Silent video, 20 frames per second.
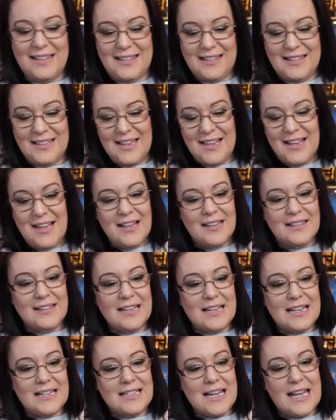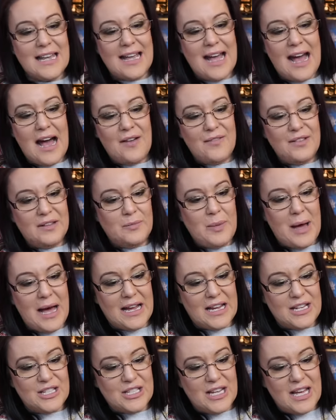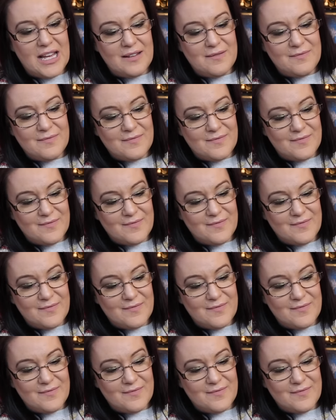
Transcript: So I'm going to take it out of its packaging.